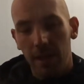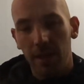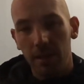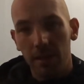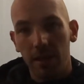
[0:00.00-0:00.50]

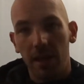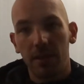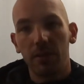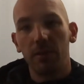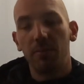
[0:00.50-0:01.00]
and I
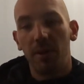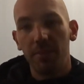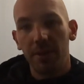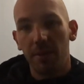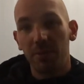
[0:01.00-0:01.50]
could
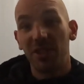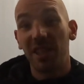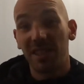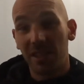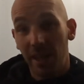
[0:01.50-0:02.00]
pump it up
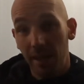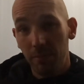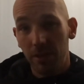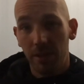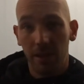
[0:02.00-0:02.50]
6
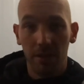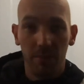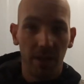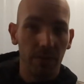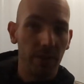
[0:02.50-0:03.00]
times, and the
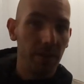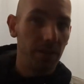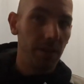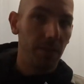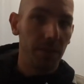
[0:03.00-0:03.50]
battery
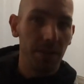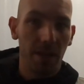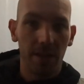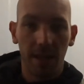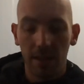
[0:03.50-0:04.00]
still was
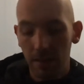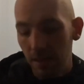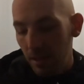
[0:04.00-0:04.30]
not dead.